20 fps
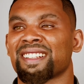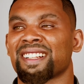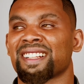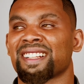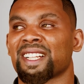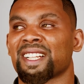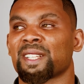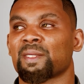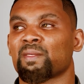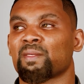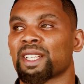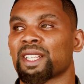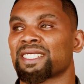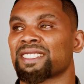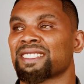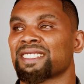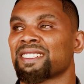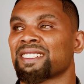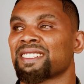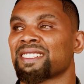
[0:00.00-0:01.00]
And you can
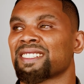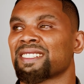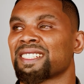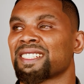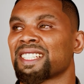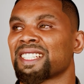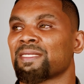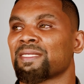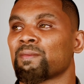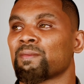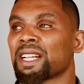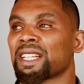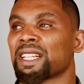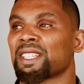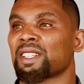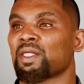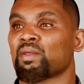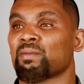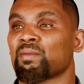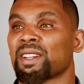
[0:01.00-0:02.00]
see the Meta
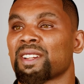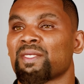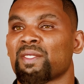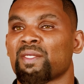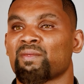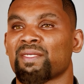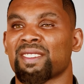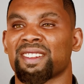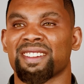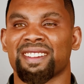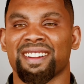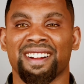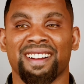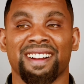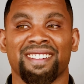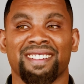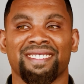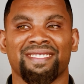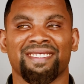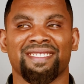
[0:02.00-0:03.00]
Human over
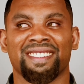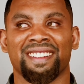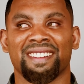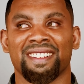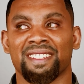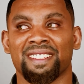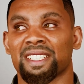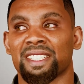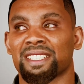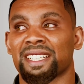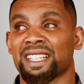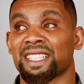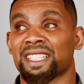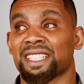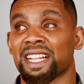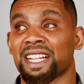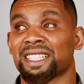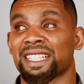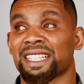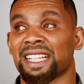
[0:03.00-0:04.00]
there. There's a
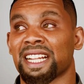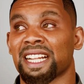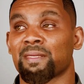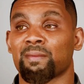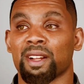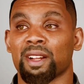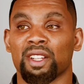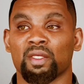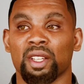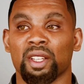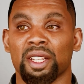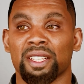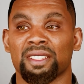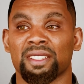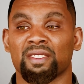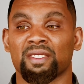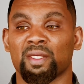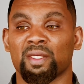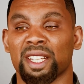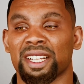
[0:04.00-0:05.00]
slight delay, but you get you
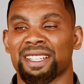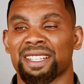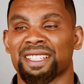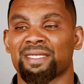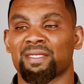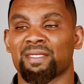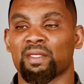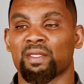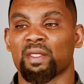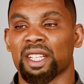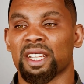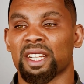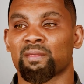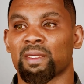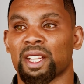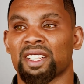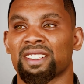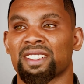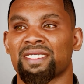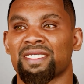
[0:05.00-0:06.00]
get the you get the
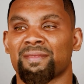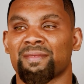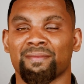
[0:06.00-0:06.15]
picture.